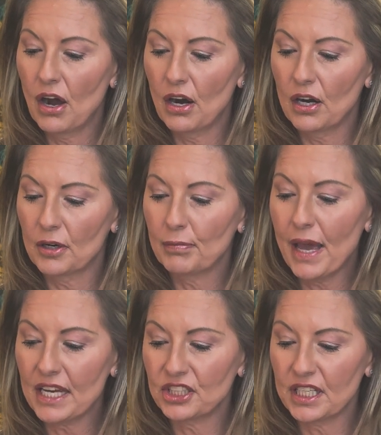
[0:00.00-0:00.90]
our
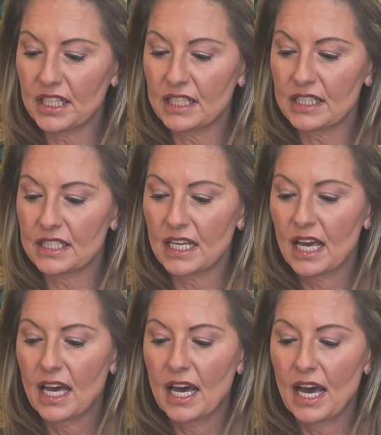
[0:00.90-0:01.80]
passions,
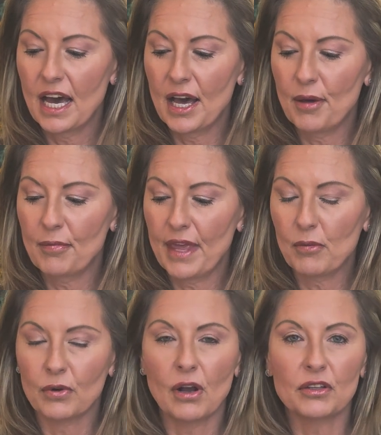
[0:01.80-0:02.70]

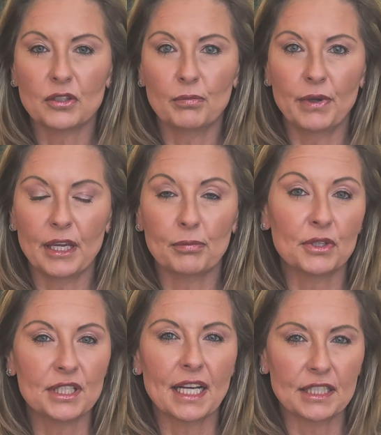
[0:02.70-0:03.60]
and we're also being
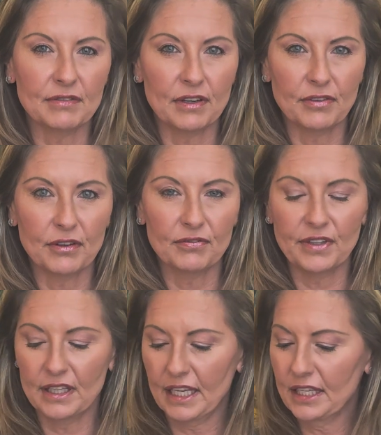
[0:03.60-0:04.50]
protective of our
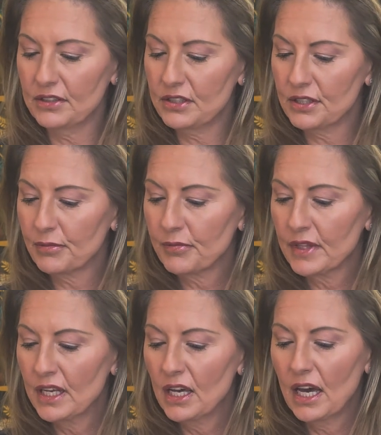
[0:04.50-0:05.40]
feelings,
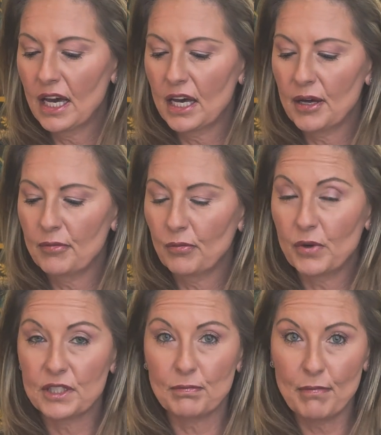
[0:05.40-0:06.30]

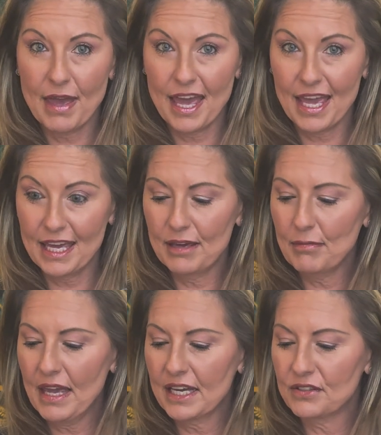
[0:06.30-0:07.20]
which may
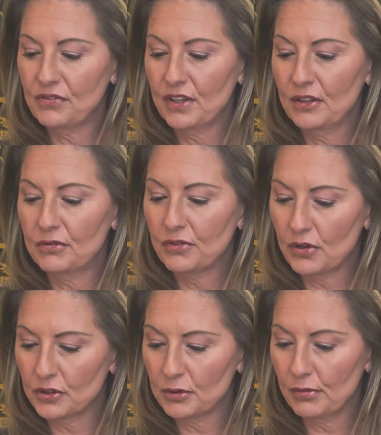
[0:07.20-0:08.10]
make us feel
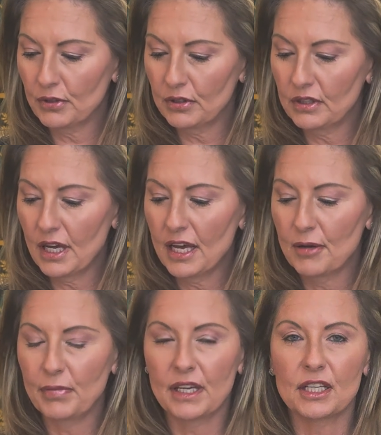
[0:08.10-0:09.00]
vulnerable
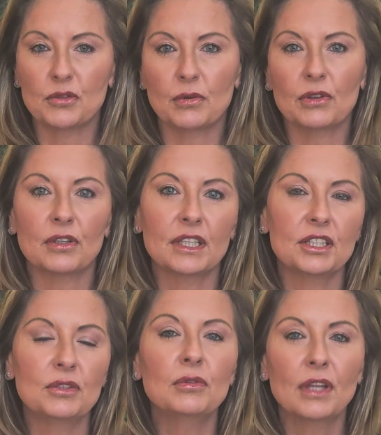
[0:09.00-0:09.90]
because we're
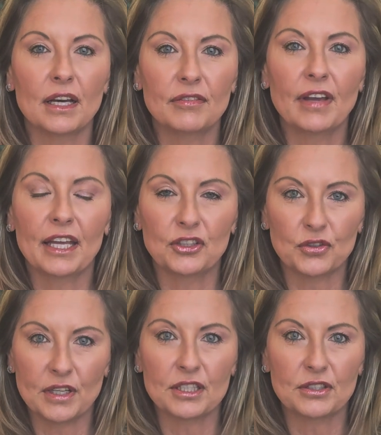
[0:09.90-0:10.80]
learning to love and
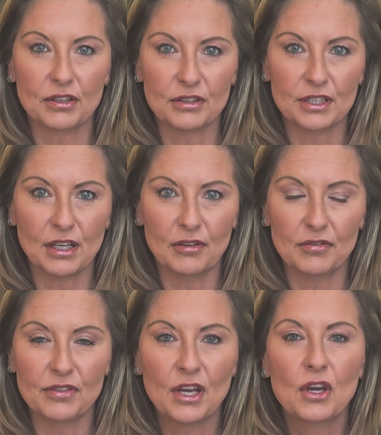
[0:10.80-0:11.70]
trust
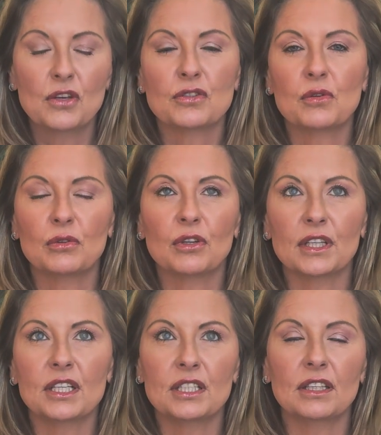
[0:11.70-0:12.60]
ourselves. So
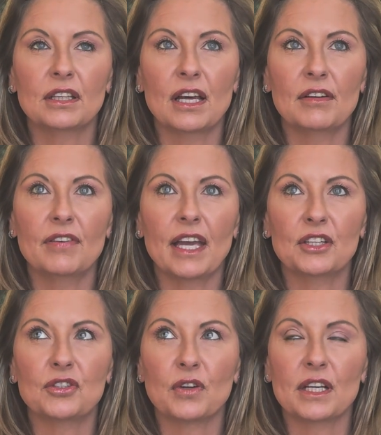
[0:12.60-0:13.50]
learning to love
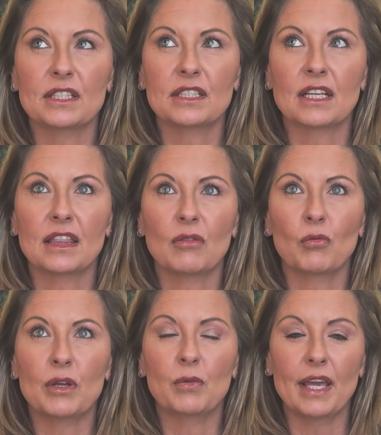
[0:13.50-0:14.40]
and trust
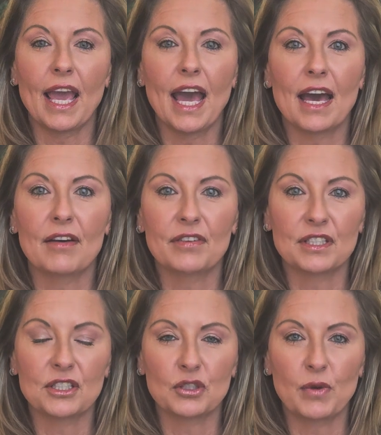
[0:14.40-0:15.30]
when we have a
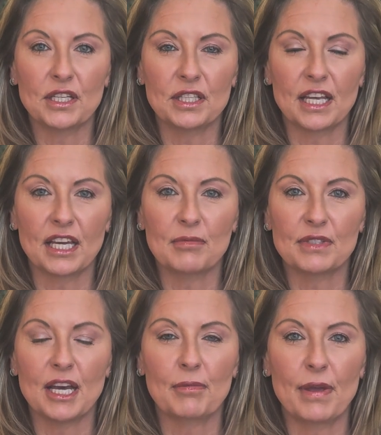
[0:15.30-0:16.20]
situation that
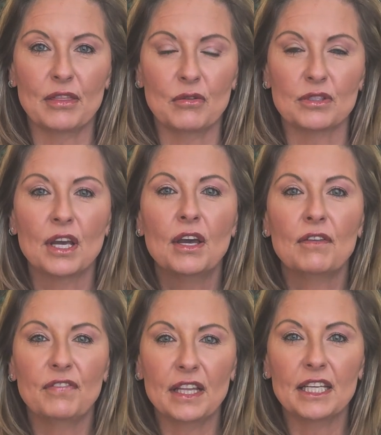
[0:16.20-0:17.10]
comes up and those
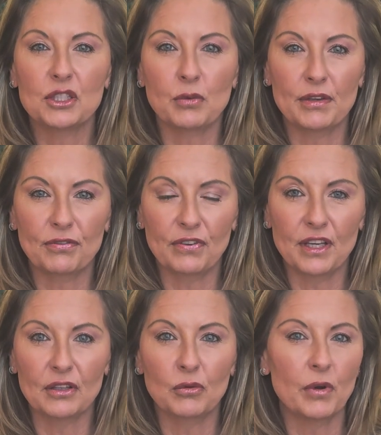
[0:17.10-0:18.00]
feelings we
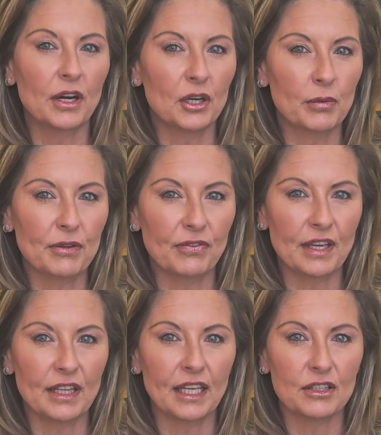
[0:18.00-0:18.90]
feel, what are we
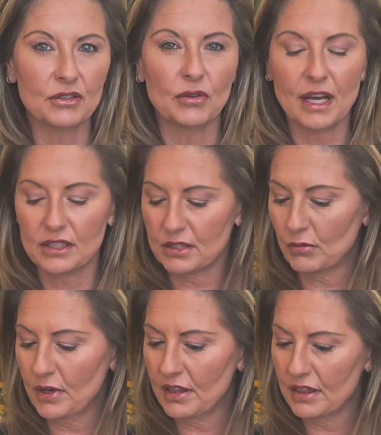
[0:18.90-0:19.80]
feeling? So
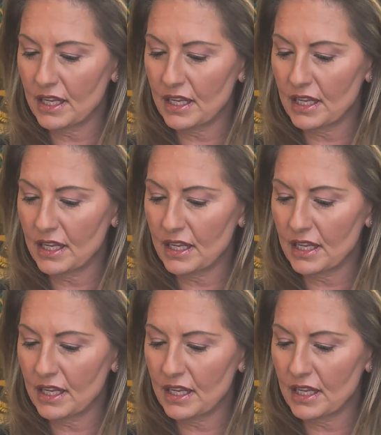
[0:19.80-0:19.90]
that's one of the